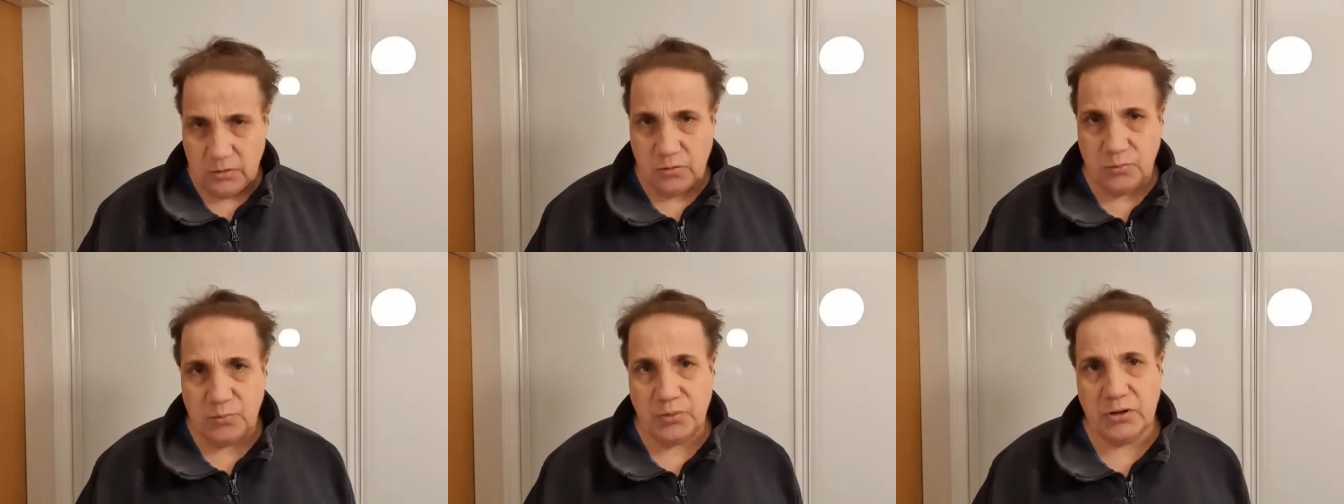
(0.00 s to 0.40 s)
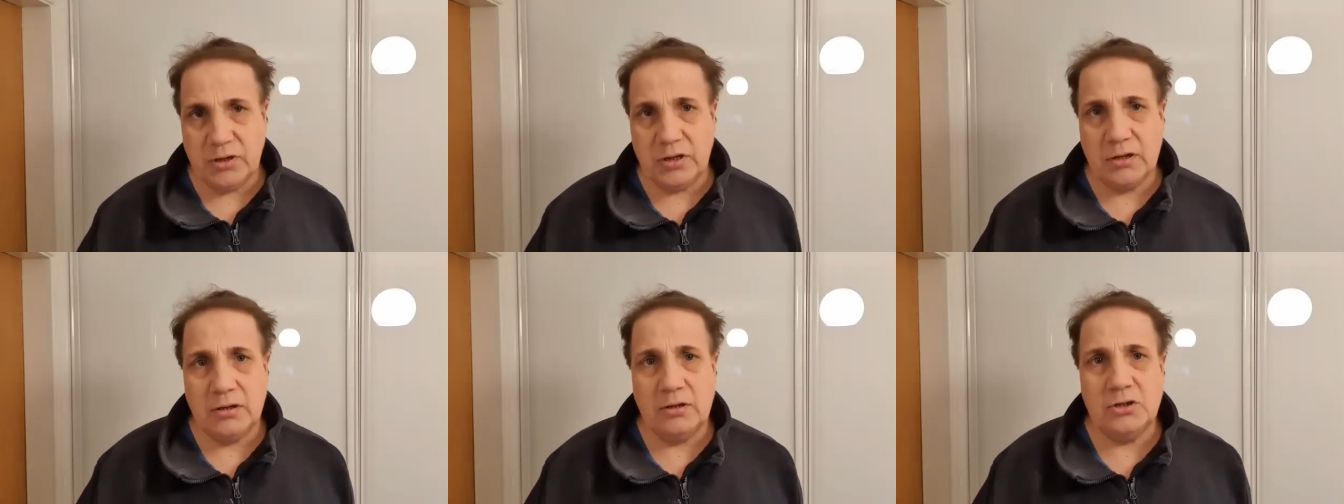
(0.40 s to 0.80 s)
but I
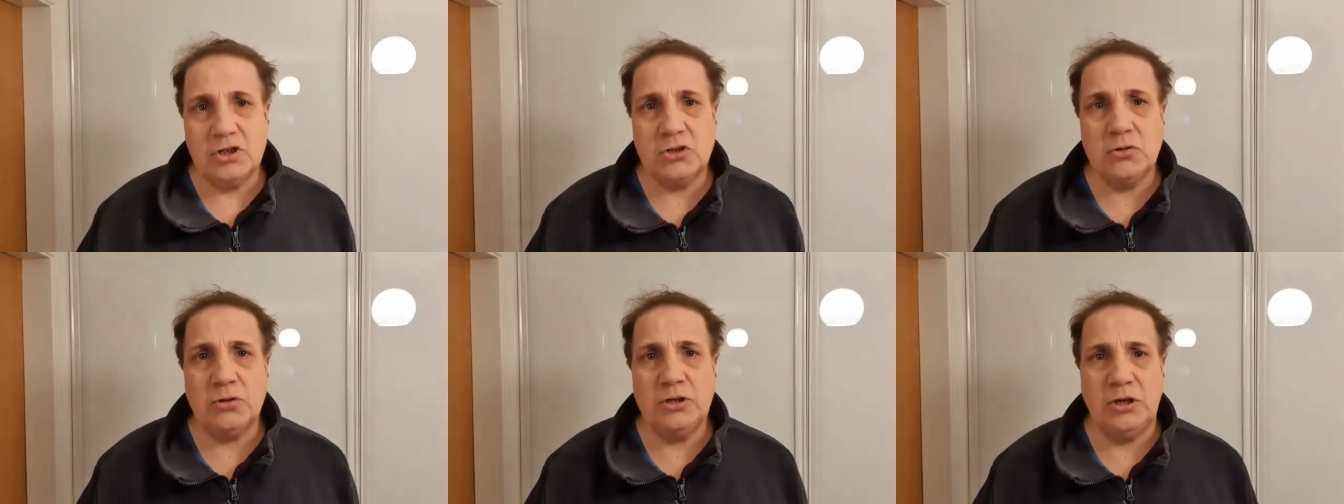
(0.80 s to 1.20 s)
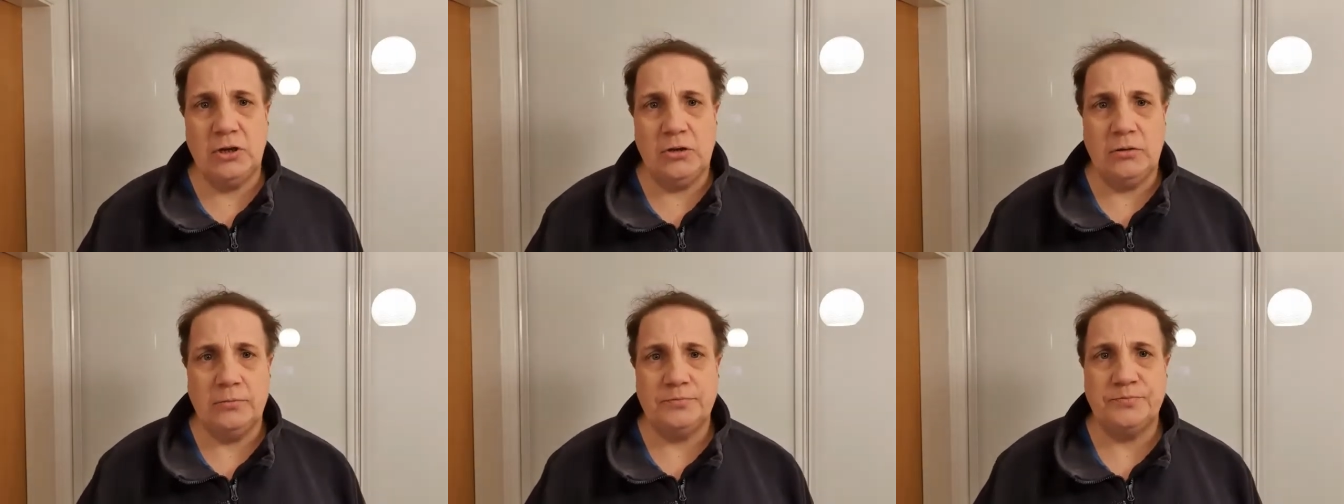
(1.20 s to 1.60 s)
can assure
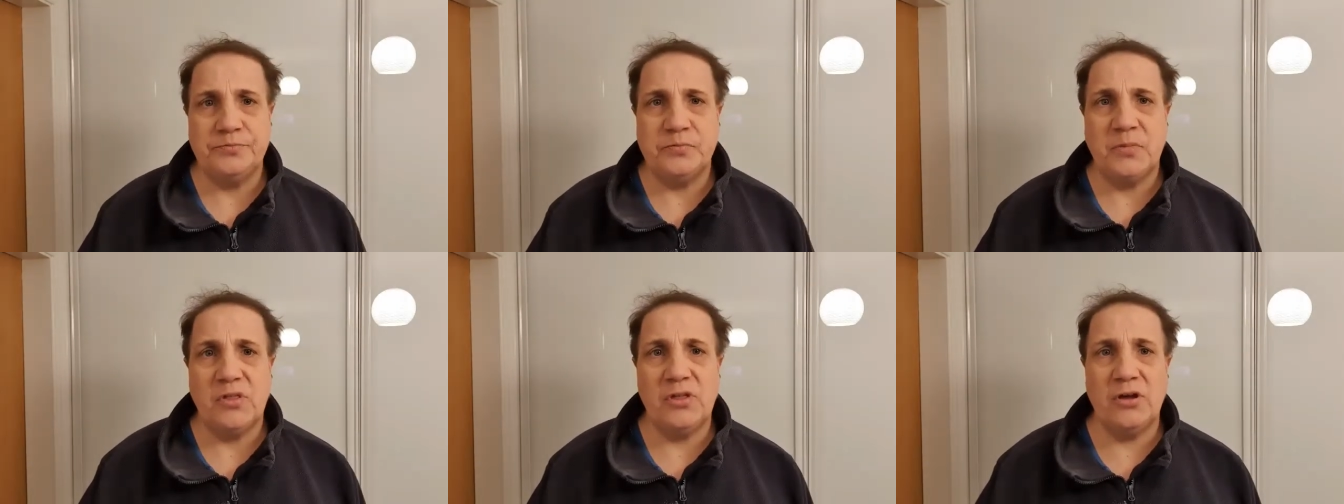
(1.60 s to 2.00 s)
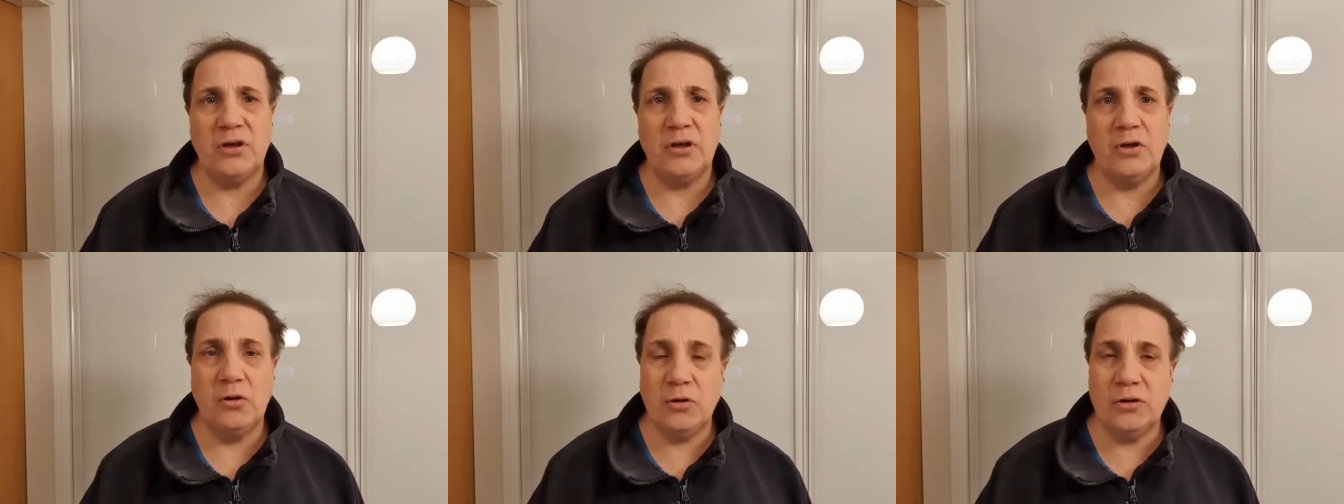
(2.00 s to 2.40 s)
you that
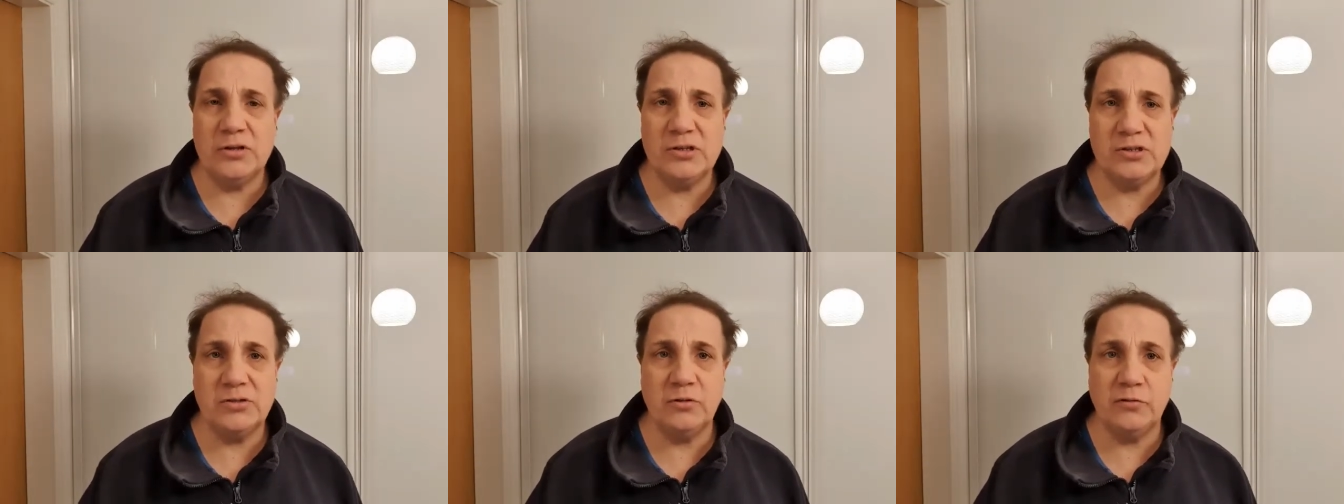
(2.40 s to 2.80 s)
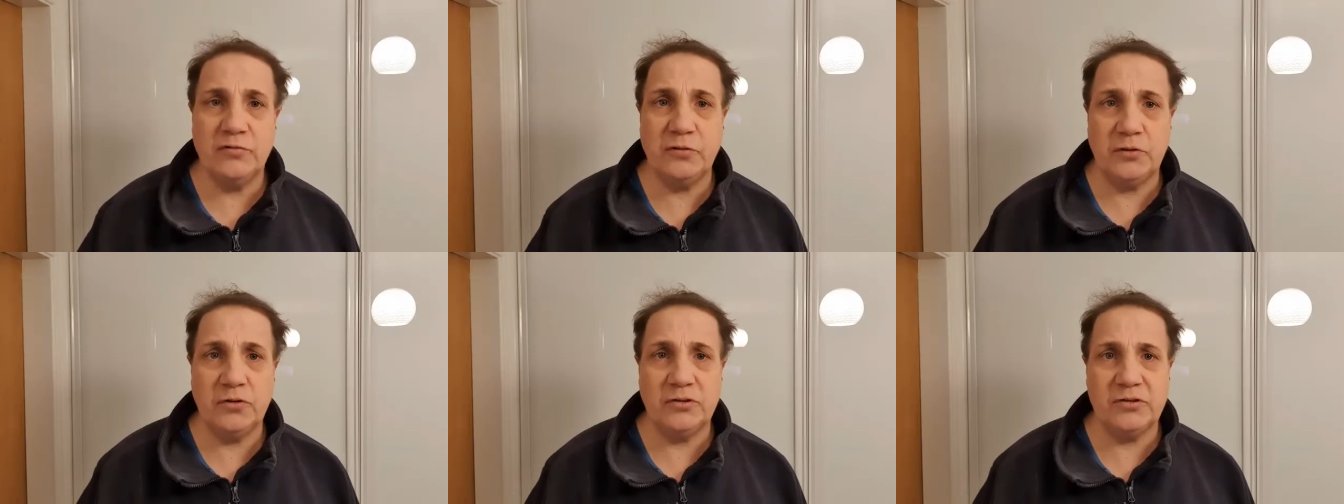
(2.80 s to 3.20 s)
God has not
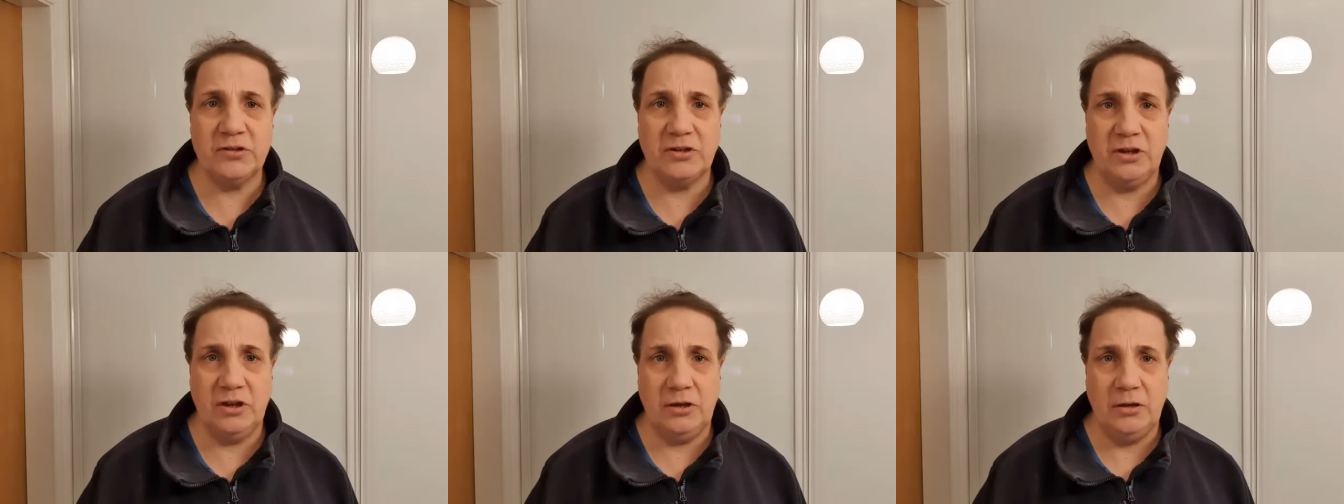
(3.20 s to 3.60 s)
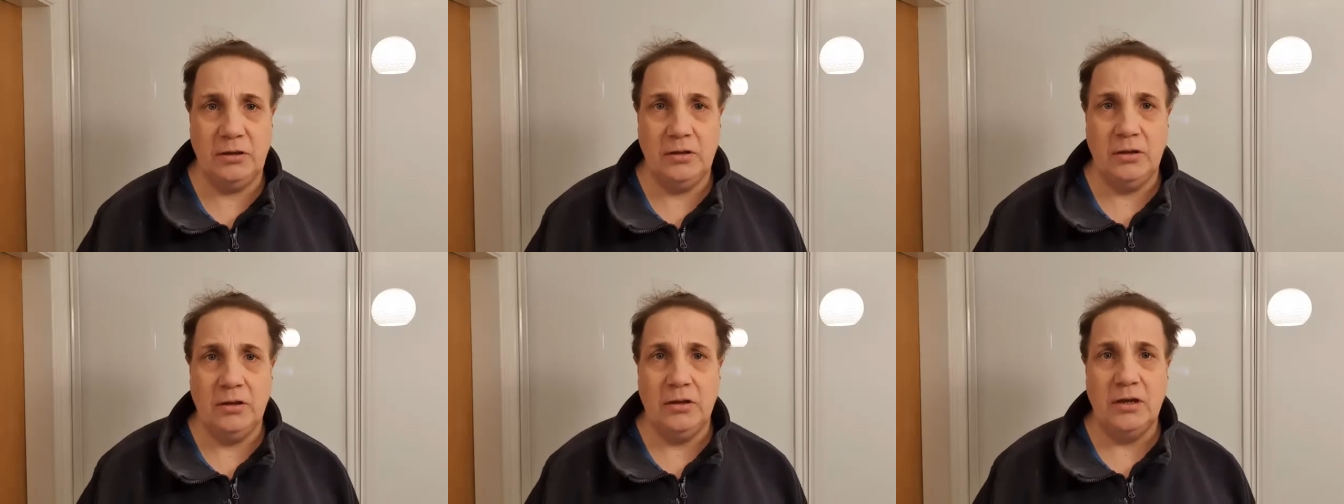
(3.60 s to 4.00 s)
forgotten you.
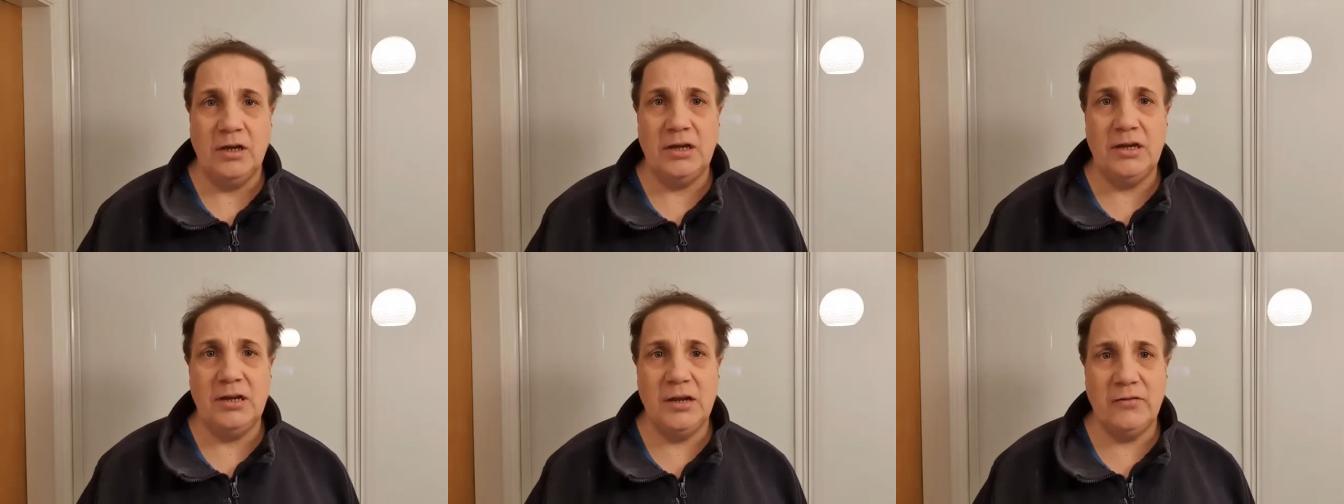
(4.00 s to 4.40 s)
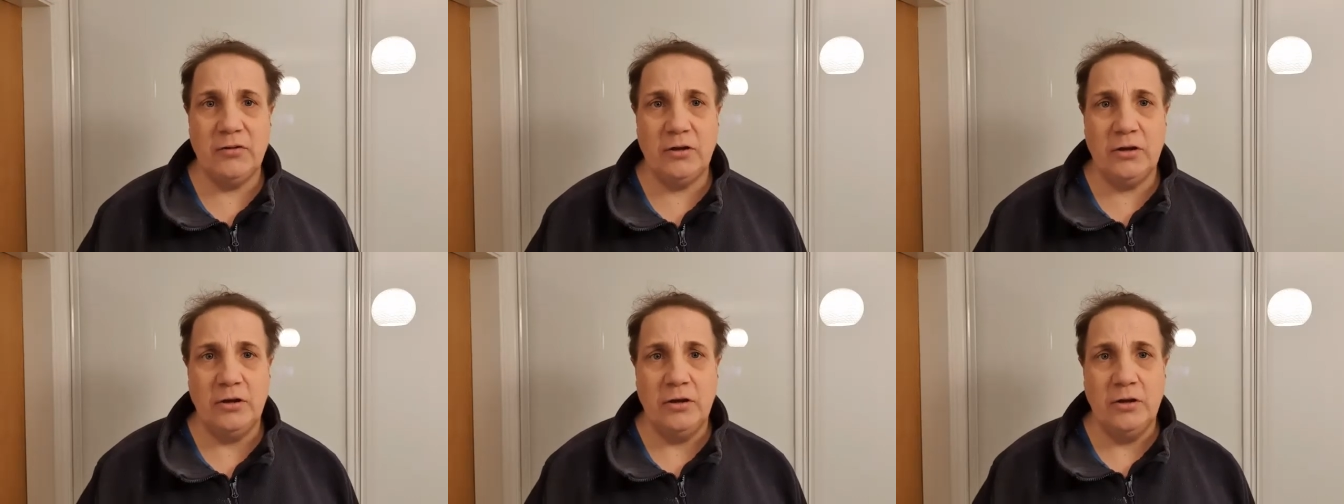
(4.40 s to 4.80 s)
He
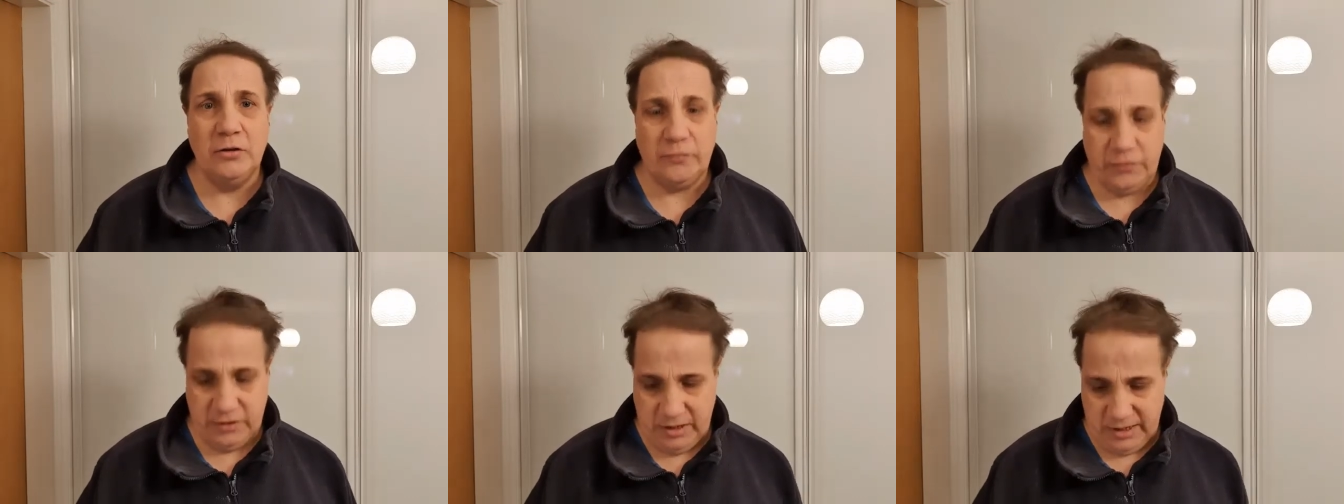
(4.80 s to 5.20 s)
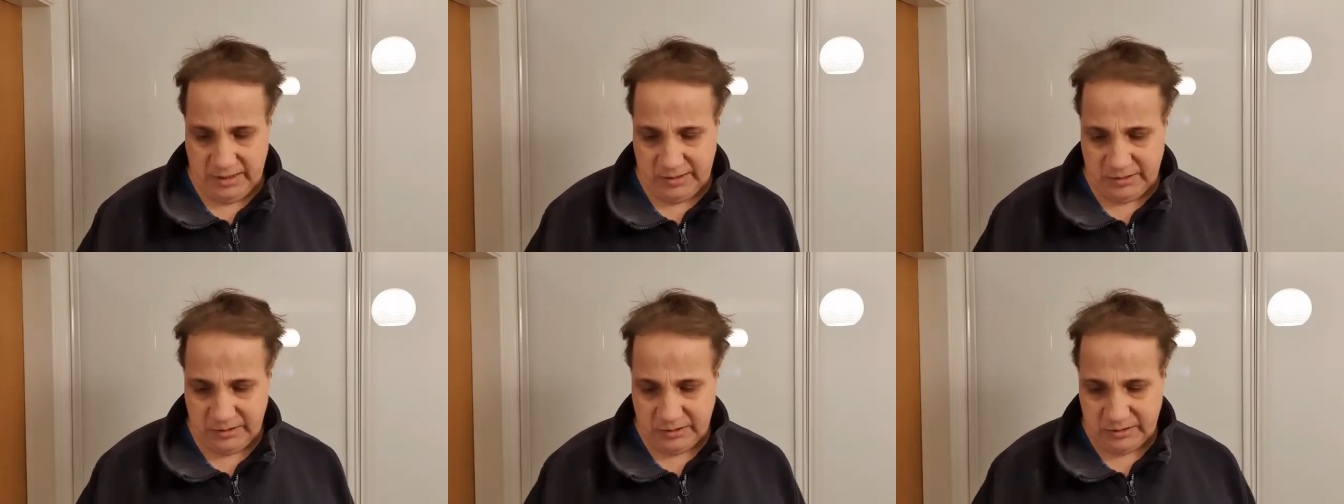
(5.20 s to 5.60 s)
never
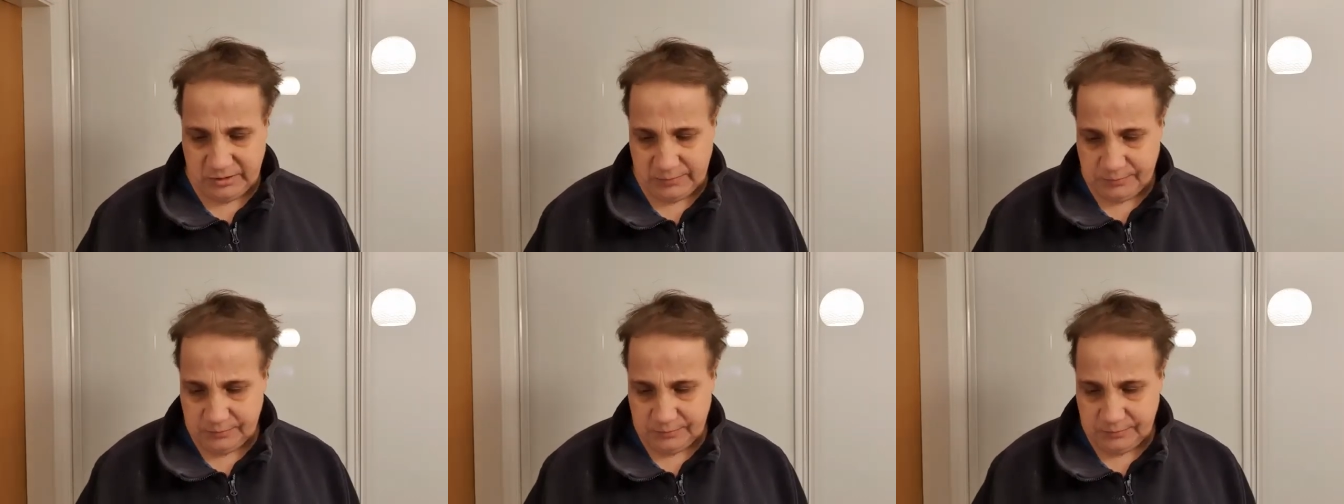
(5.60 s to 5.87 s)
forgets us.